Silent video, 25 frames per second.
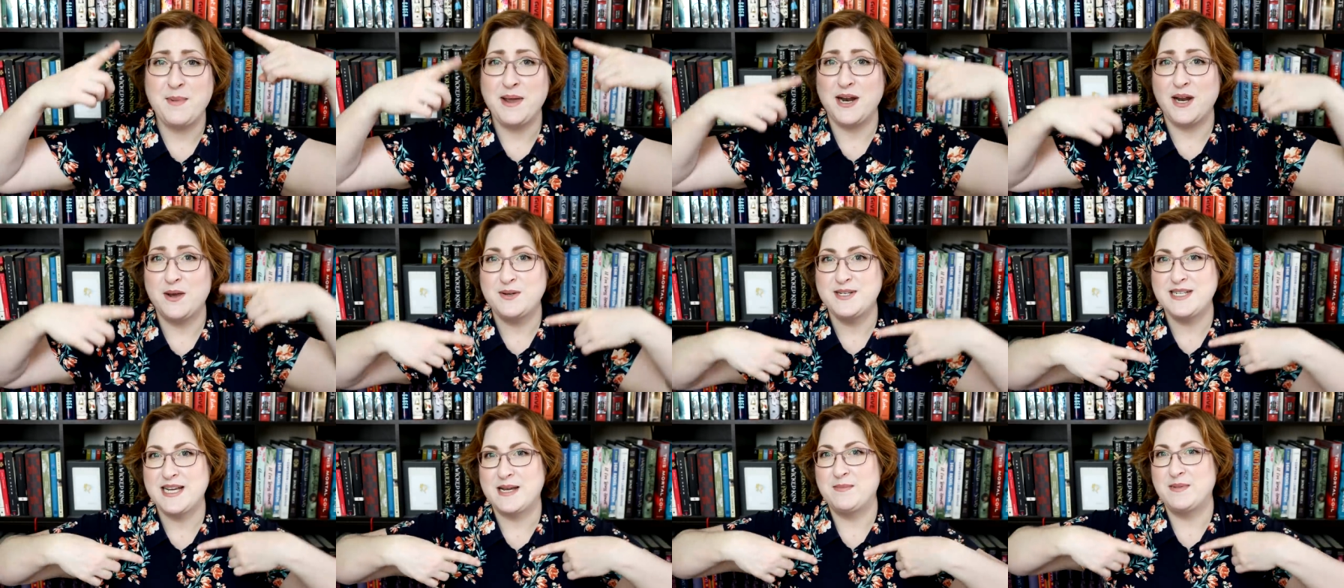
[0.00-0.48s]
me
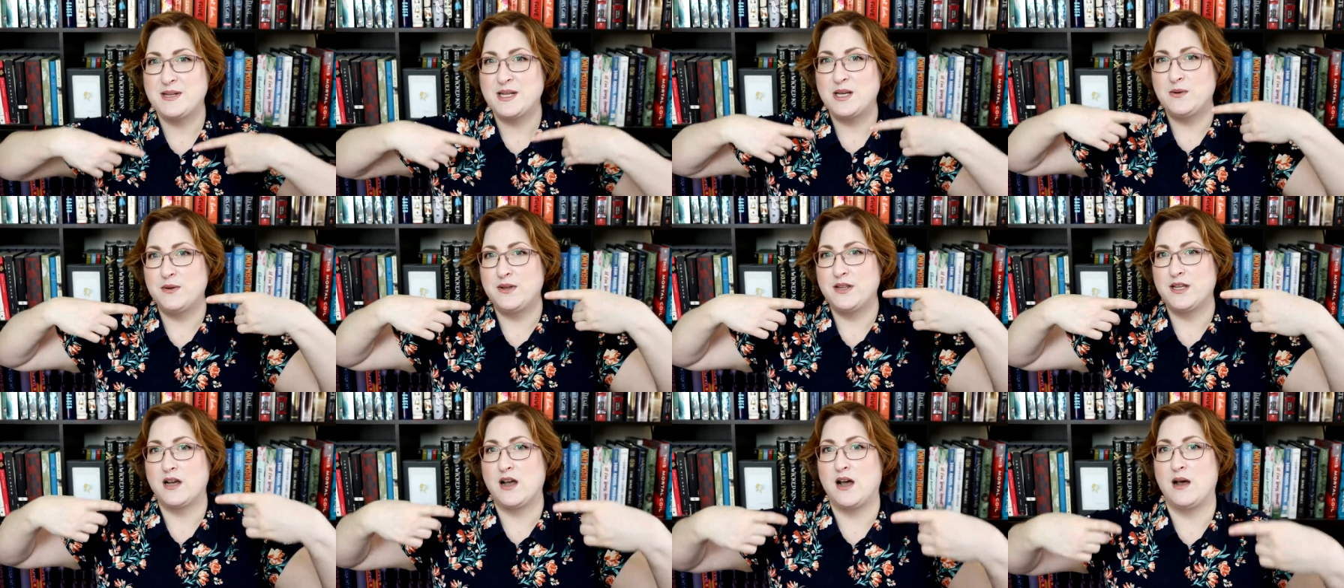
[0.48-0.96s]
know down below
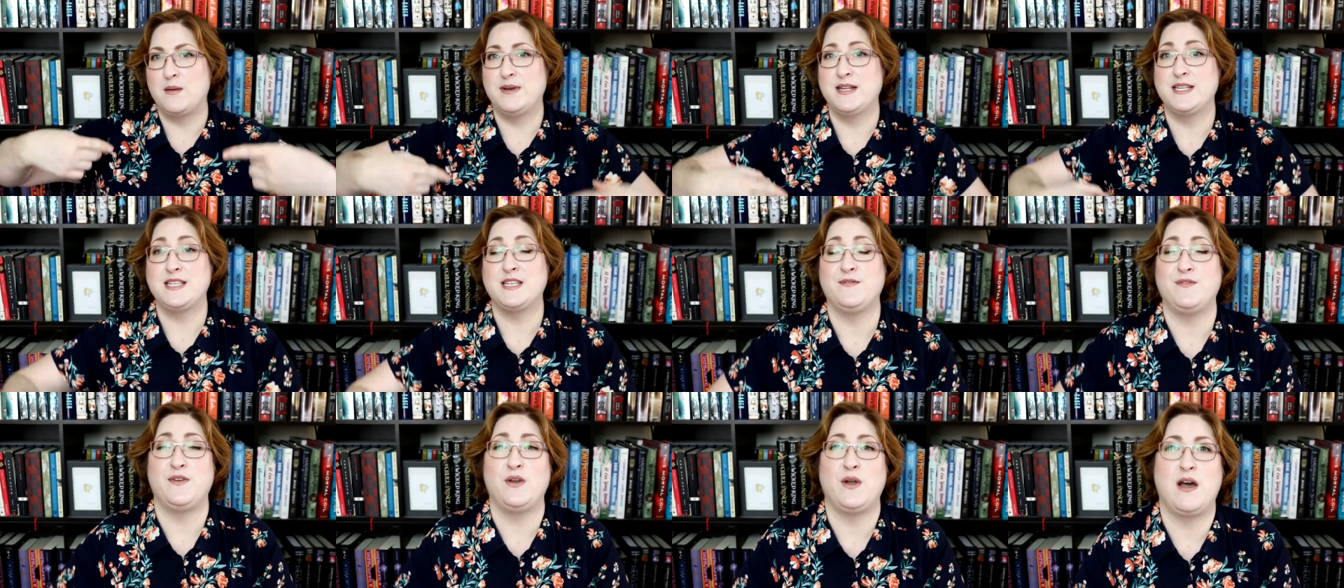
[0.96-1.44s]
in the
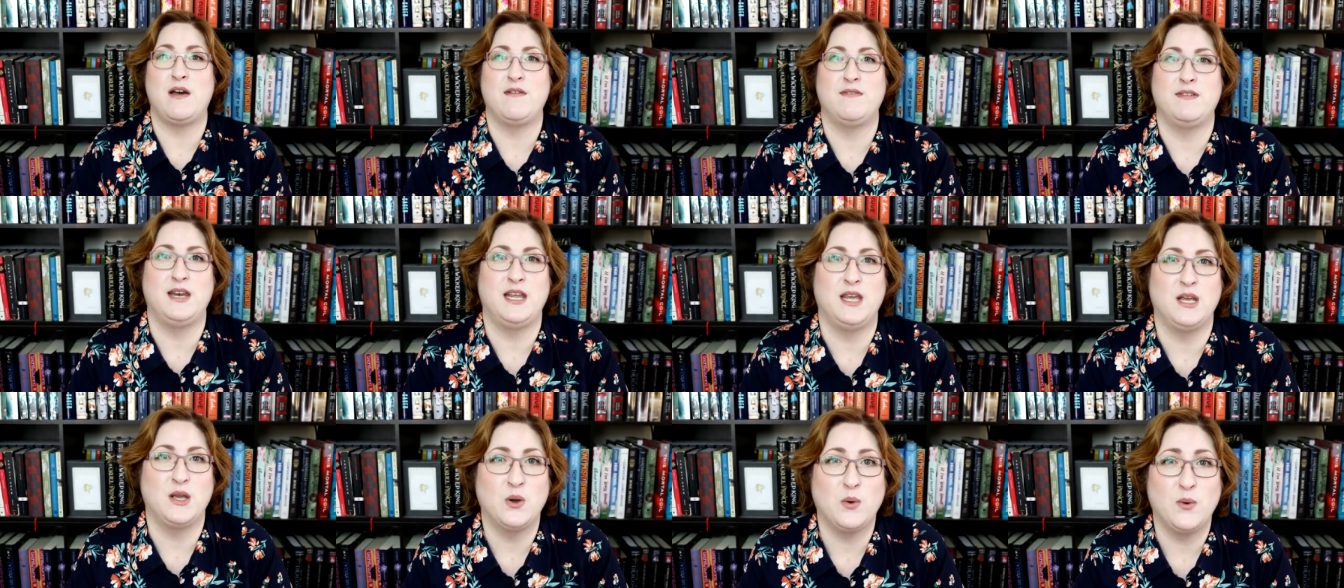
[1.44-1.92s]
comments if you have
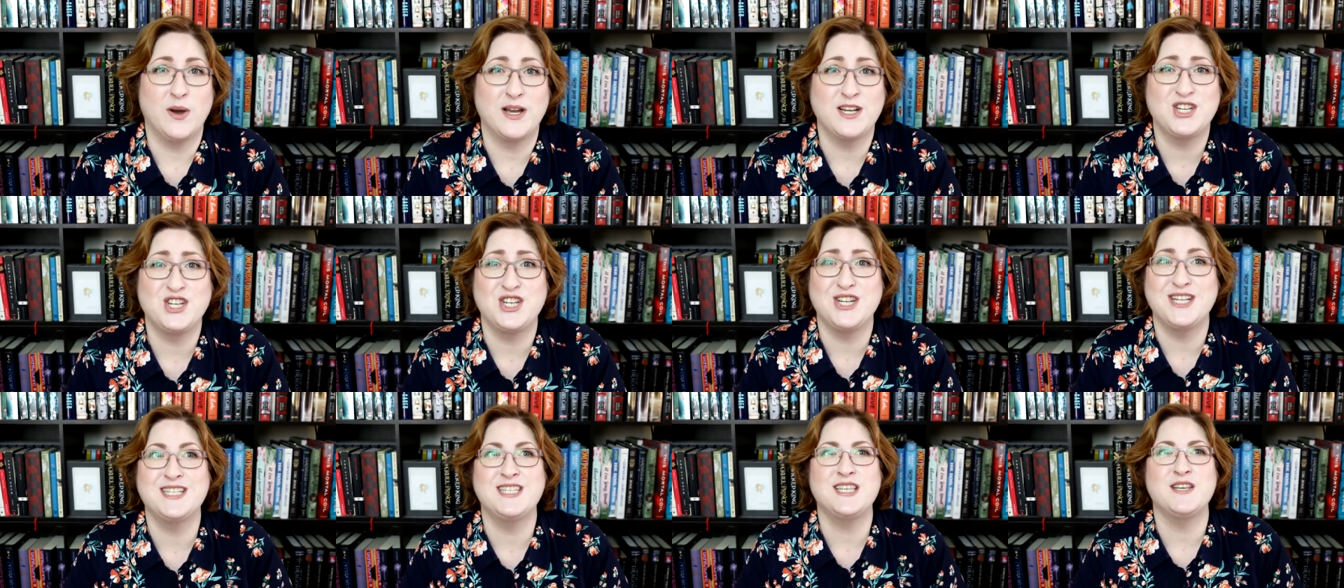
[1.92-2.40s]
any
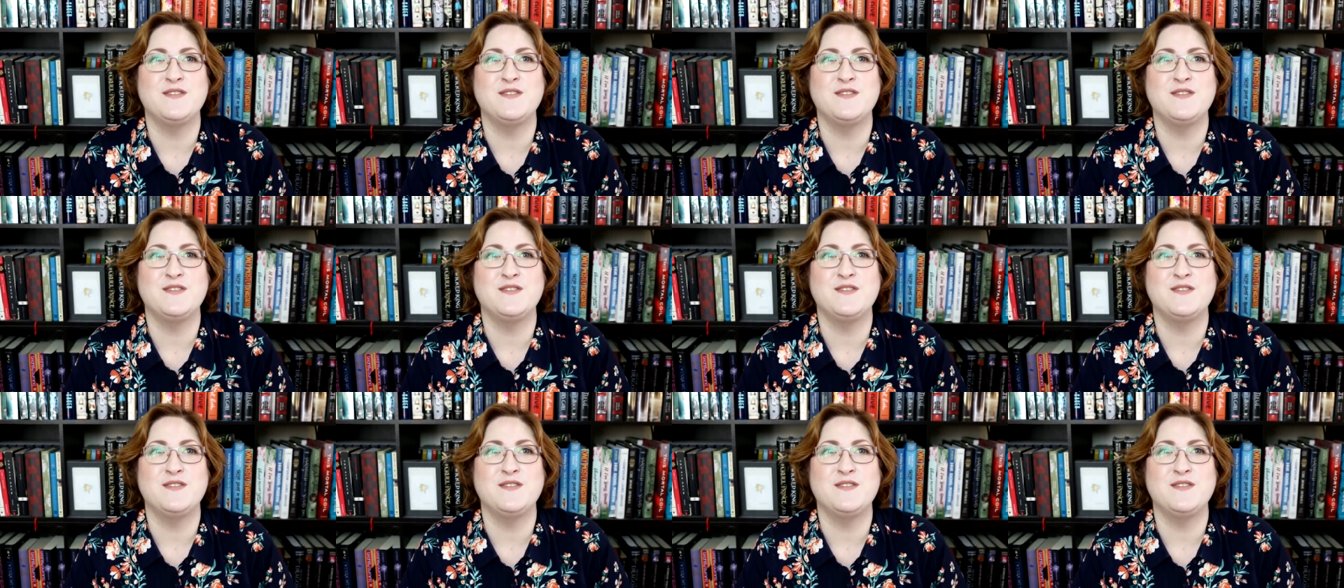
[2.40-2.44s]
questions.